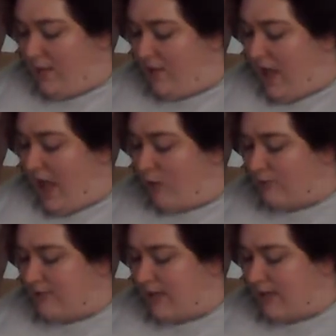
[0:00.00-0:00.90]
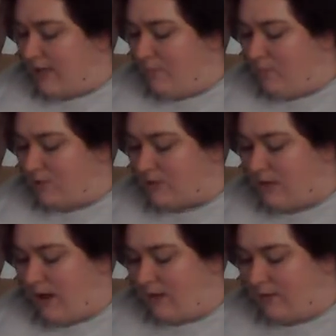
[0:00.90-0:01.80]
the outstanding
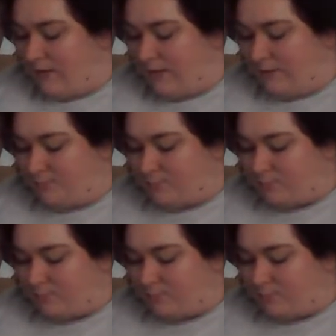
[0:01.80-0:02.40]
personality,